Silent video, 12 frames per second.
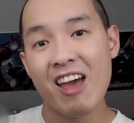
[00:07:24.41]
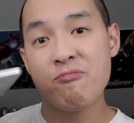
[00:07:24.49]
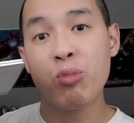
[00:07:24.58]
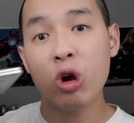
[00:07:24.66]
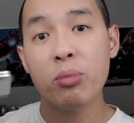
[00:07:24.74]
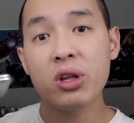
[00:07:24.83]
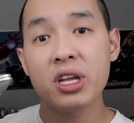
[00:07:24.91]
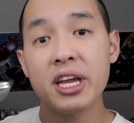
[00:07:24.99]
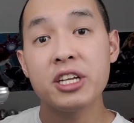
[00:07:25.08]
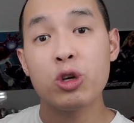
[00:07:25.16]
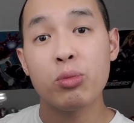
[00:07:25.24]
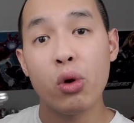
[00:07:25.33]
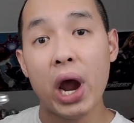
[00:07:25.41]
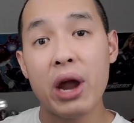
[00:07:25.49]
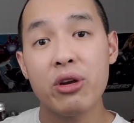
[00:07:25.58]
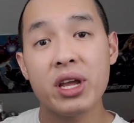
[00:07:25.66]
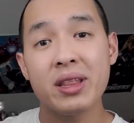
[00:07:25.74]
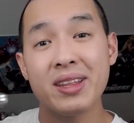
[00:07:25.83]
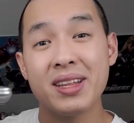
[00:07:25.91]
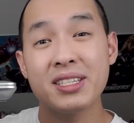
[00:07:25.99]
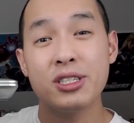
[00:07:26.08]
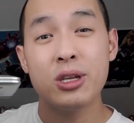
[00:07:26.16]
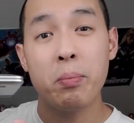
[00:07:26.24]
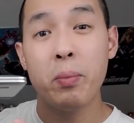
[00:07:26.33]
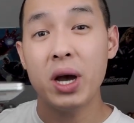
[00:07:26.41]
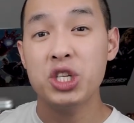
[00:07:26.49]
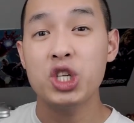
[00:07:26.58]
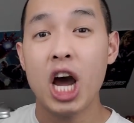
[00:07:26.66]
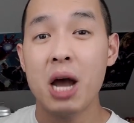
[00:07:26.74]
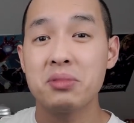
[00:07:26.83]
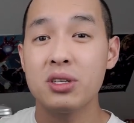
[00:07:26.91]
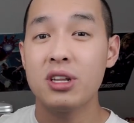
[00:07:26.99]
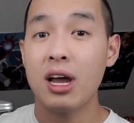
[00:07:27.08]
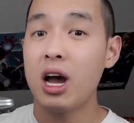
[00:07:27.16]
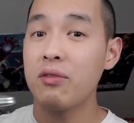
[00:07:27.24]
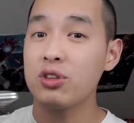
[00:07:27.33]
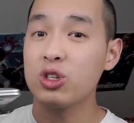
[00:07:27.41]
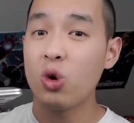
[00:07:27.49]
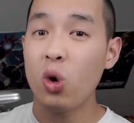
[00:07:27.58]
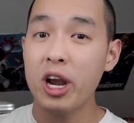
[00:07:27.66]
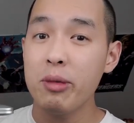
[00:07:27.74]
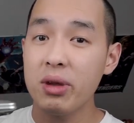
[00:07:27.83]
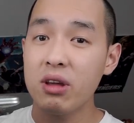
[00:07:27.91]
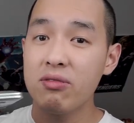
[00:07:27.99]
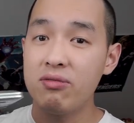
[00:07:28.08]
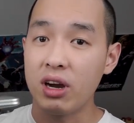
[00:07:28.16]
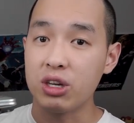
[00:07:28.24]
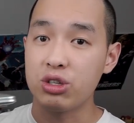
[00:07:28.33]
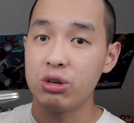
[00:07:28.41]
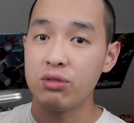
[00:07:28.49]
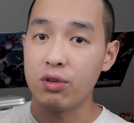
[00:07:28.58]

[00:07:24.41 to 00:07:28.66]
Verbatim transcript: If portability is your priority, then this is a budget option that offers quite a bit of functional